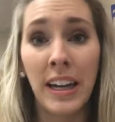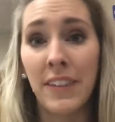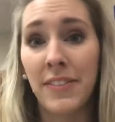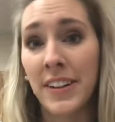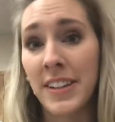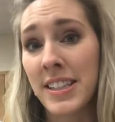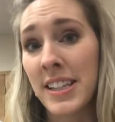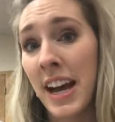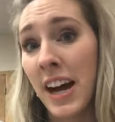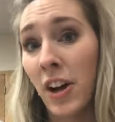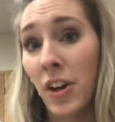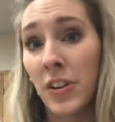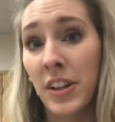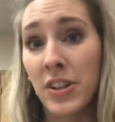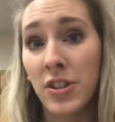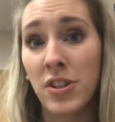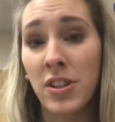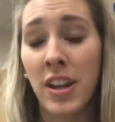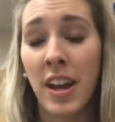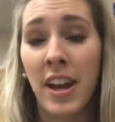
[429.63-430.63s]
if it's held
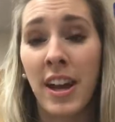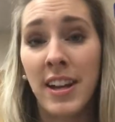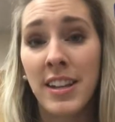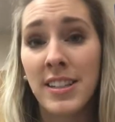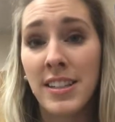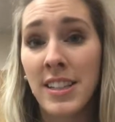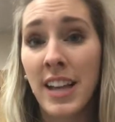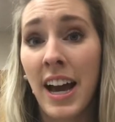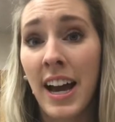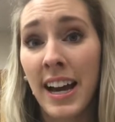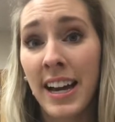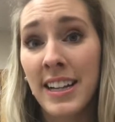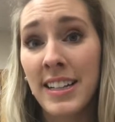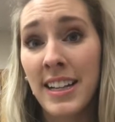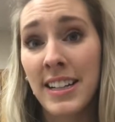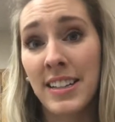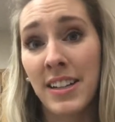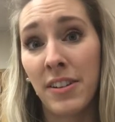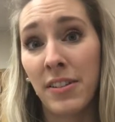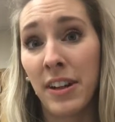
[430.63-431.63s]
its size,
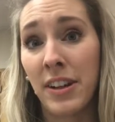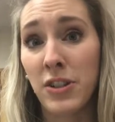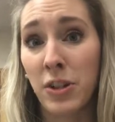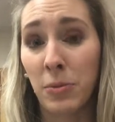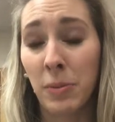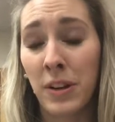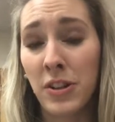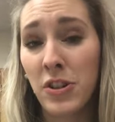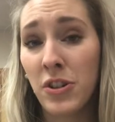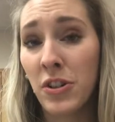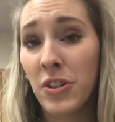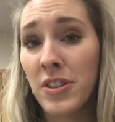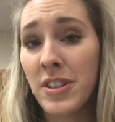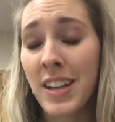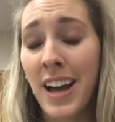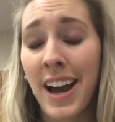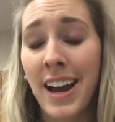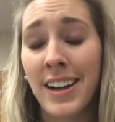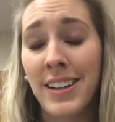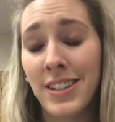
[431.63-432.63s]
its, its original
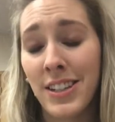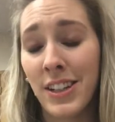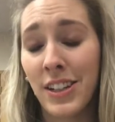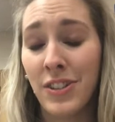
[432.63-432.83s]
size,